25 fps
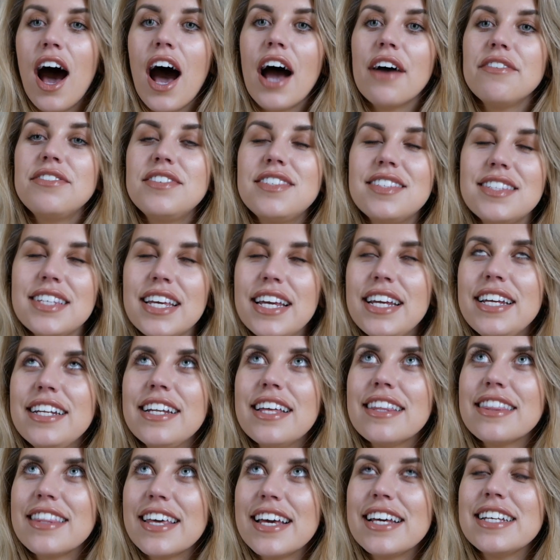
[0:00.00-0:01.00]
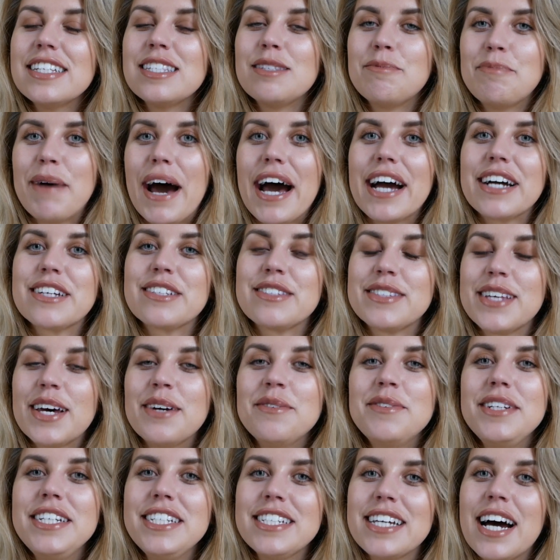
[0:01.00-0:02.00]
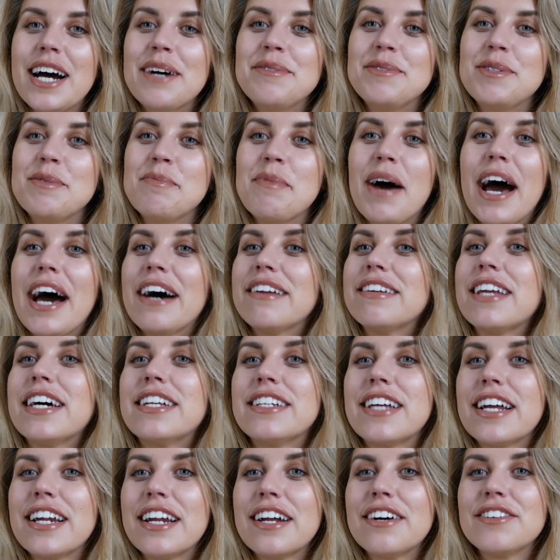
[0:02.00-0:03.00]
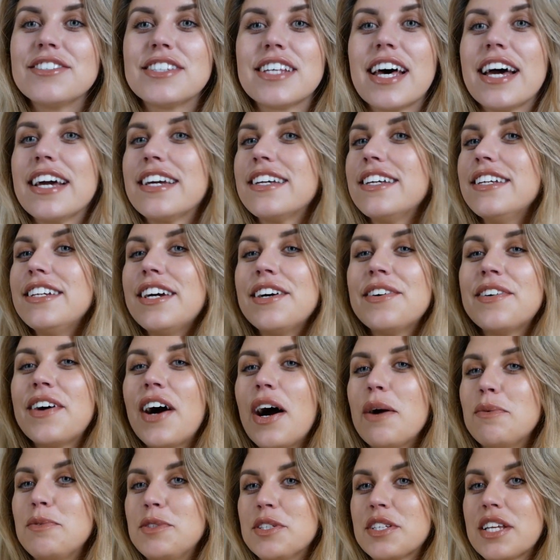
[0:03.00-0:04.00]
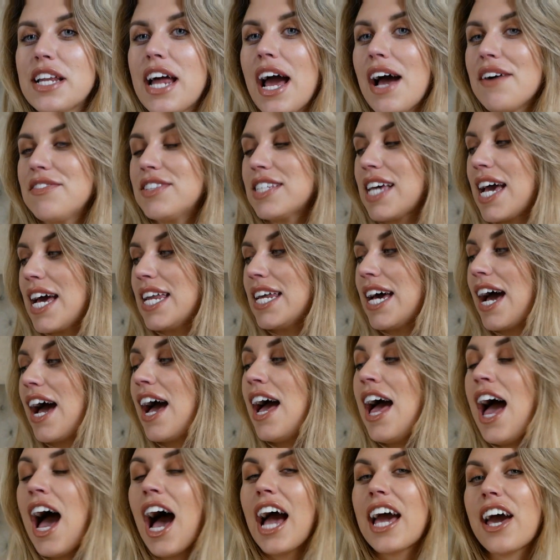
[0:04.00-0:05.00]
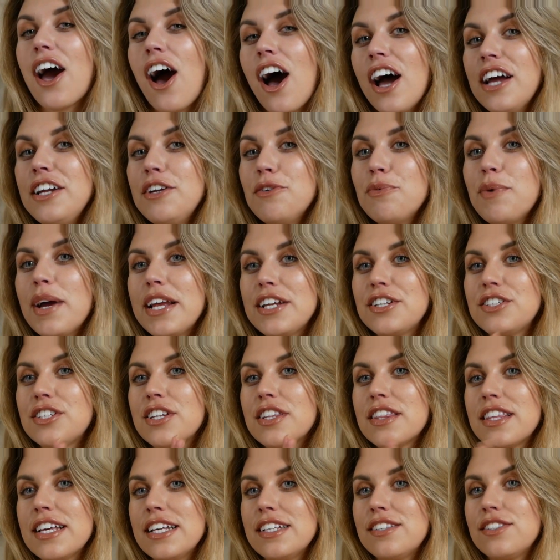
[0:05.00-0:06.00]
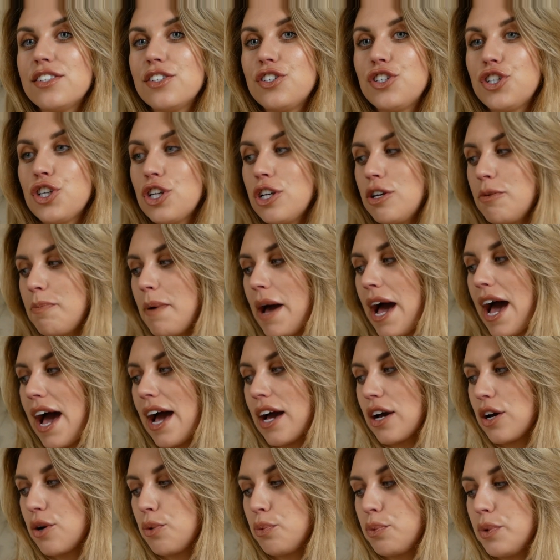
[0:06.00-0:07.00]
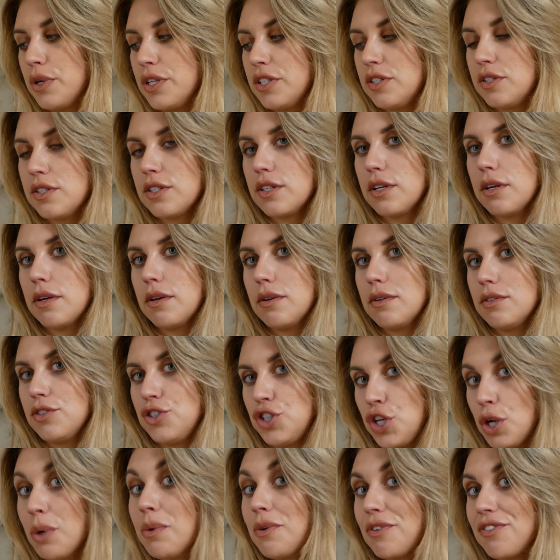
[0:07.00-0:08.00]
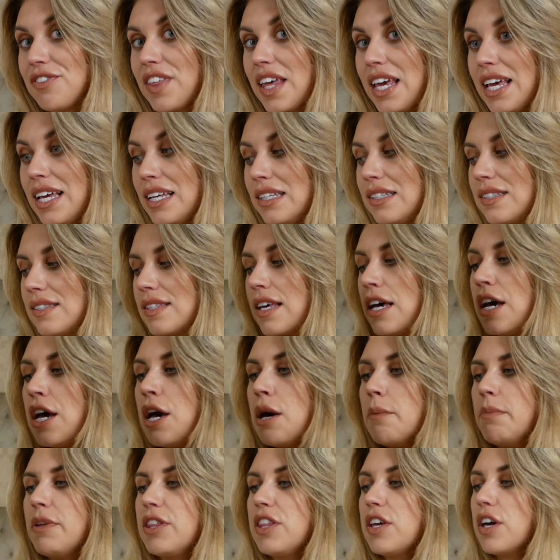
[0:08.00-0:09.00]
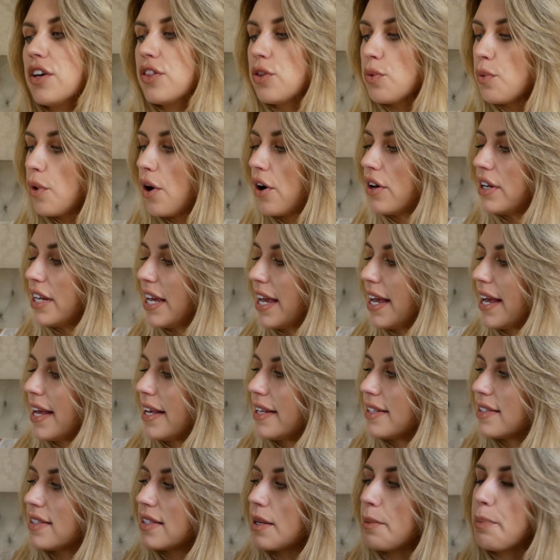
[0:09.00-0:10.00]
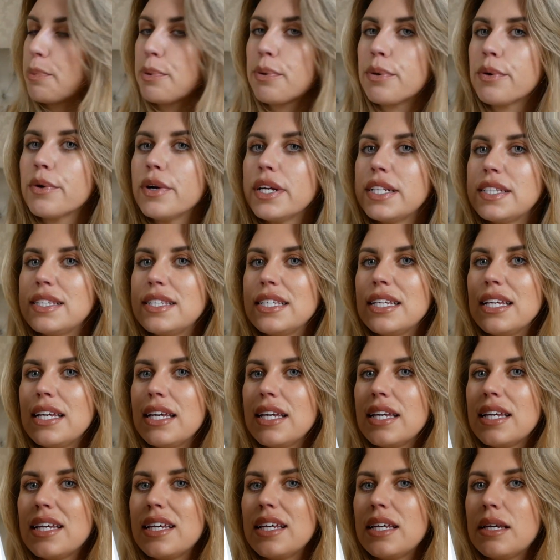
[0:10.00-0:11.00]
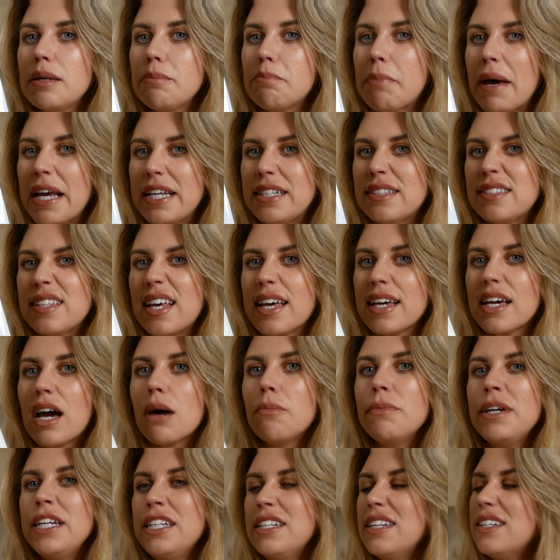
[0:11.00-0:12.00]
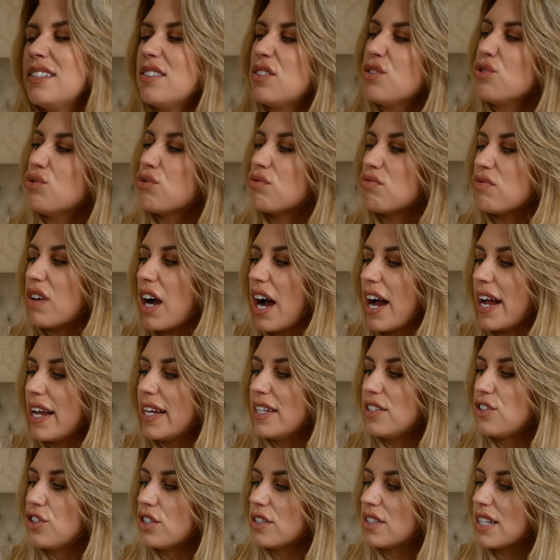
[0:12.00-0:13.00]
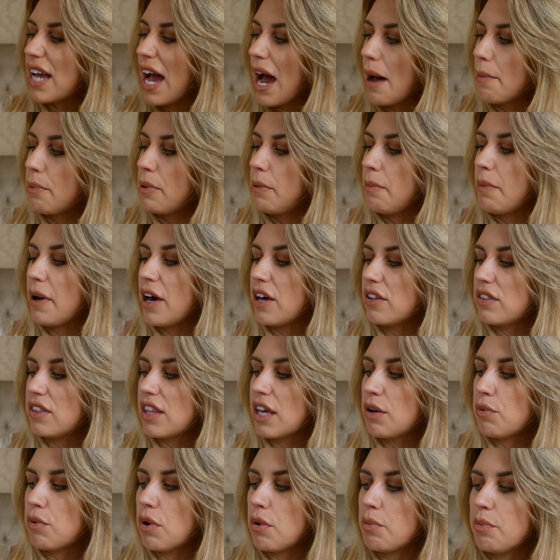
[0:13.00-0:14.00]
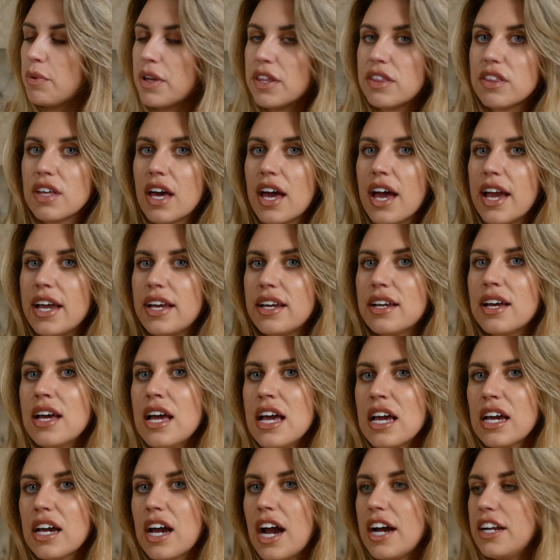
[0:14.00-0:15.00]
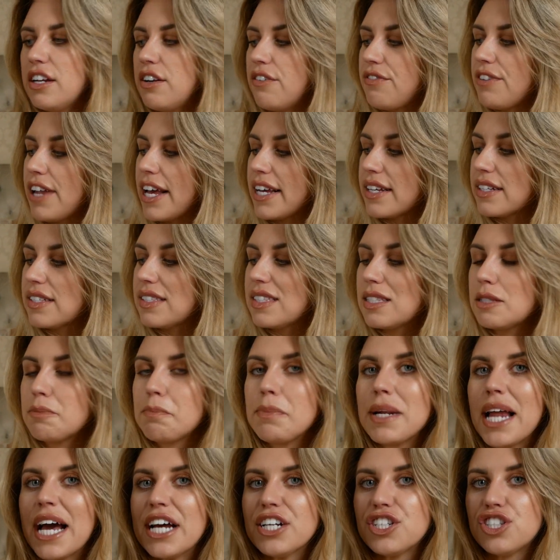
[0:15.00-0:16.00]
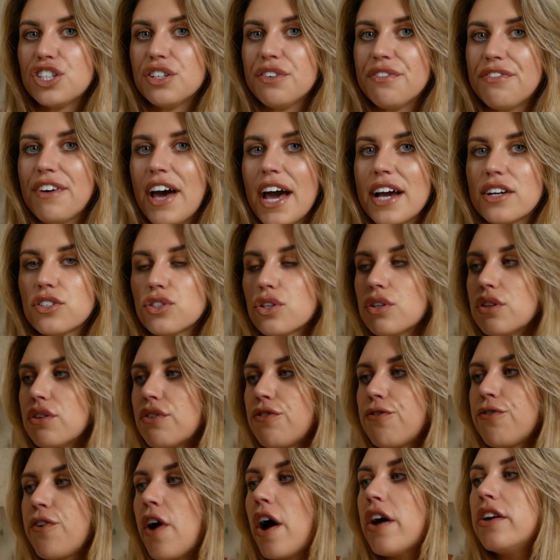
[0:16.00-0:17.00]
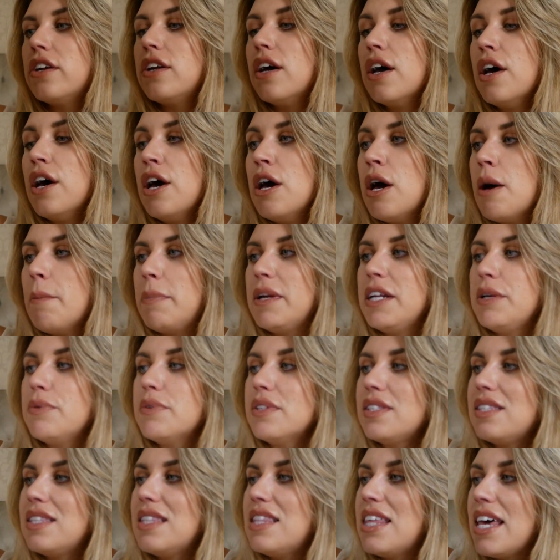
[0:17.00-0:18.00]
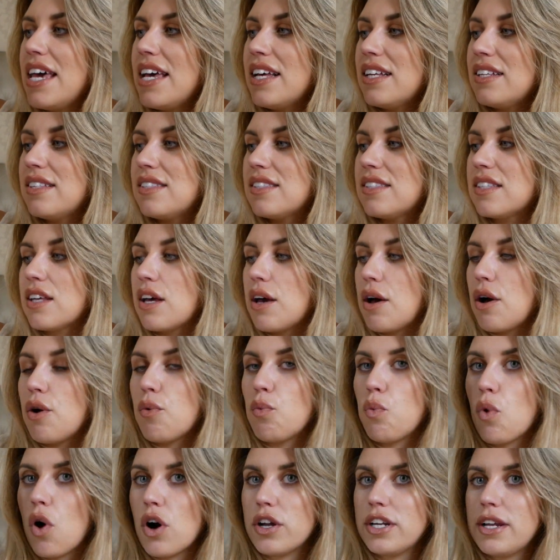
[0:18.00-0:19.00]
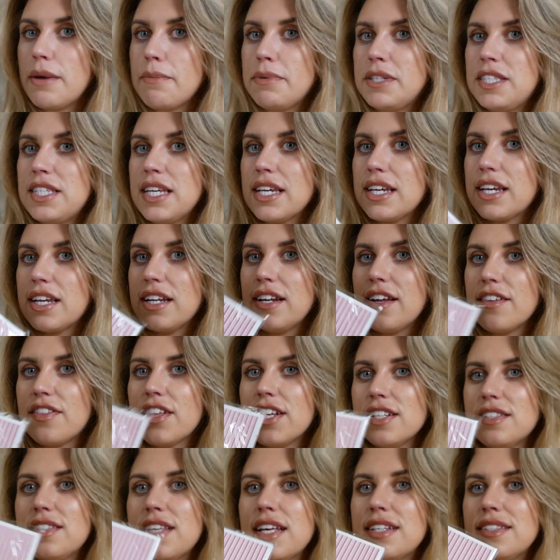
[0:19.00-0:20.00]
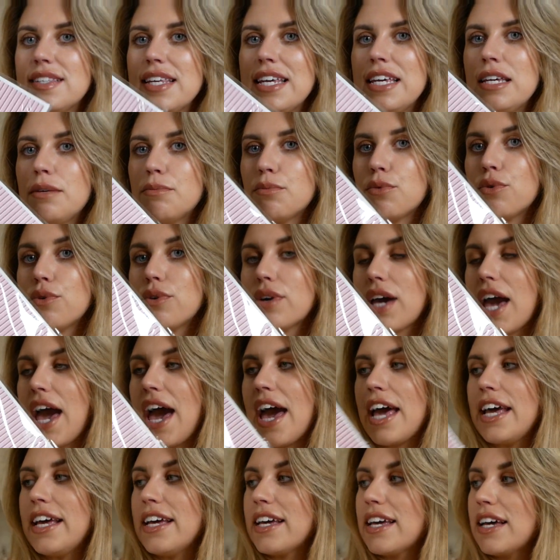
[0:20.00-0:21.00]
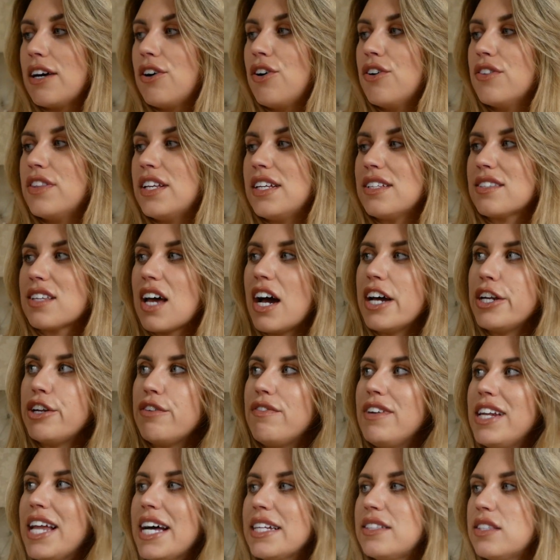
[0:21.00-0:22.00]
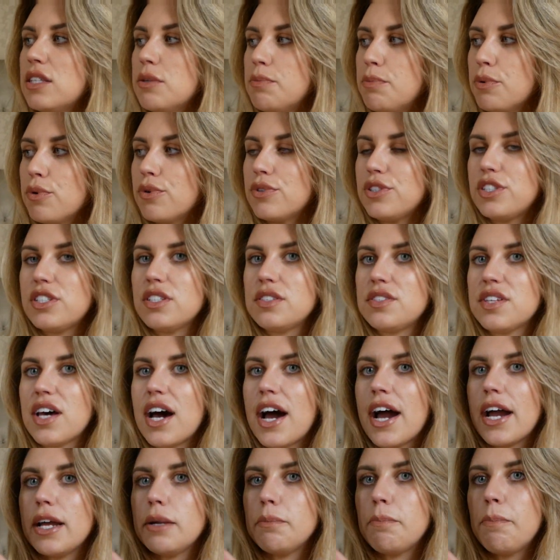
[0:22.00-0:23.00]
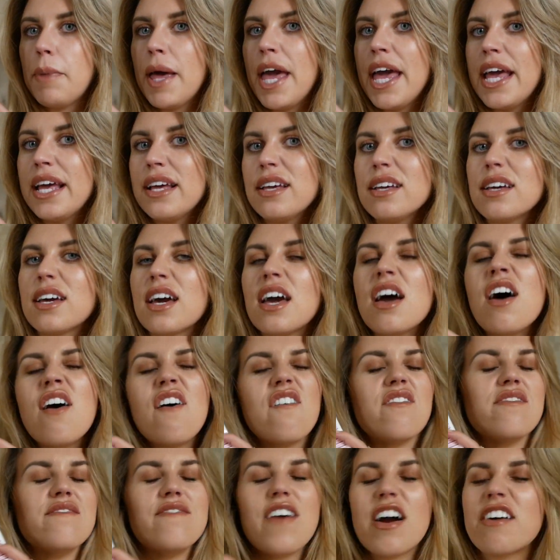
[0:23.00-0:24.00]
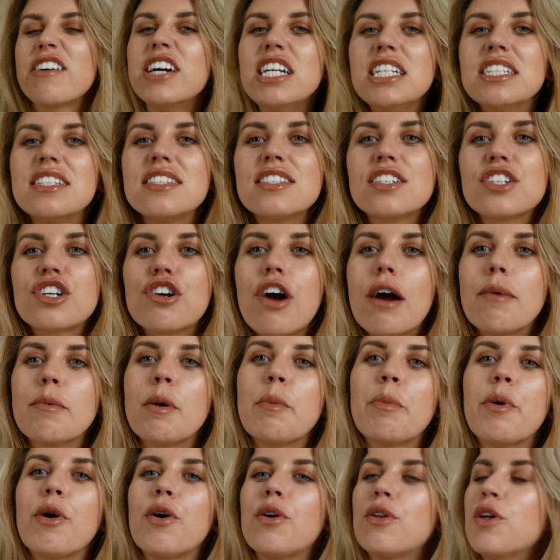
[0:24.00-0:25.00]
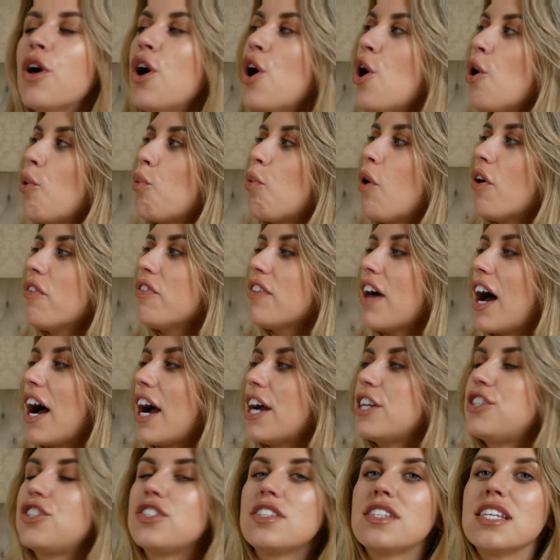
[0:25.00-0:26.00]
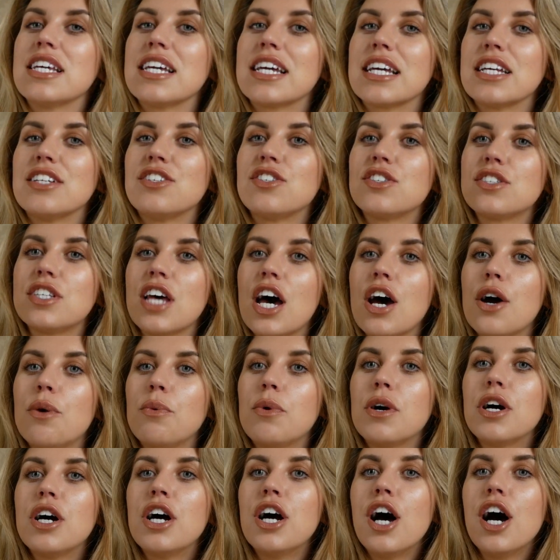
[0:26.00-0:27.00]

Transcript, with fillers: I've seen this bag so many times in Poundland and I was like, you know what, I'm just gonna have to get it. I kind of wish this two pack was two of these, but the other one is pretty basic. I mean, it's all right, it's just a happy birthday one with a kind of like splash effect on the front, but it was this one in particular that says eat more cake on this kind of letterboard design, pink, very Instagrammable, one that I just think is so